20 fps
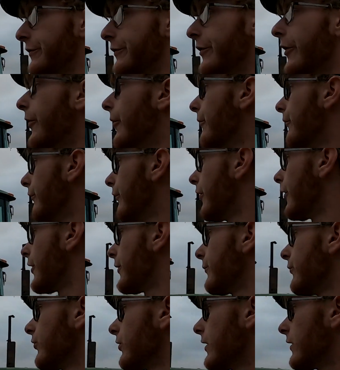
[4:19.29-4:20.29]
at the home
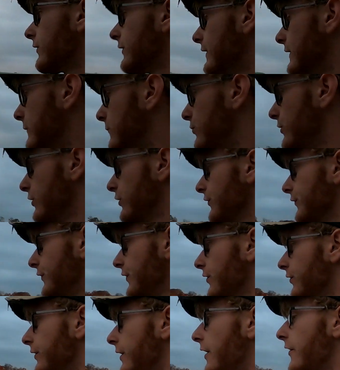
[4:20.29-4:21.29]
farm. We got this bigger
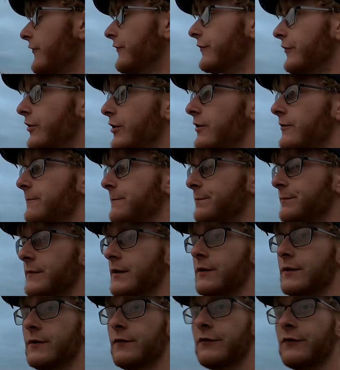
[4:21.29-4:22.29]
field out front in the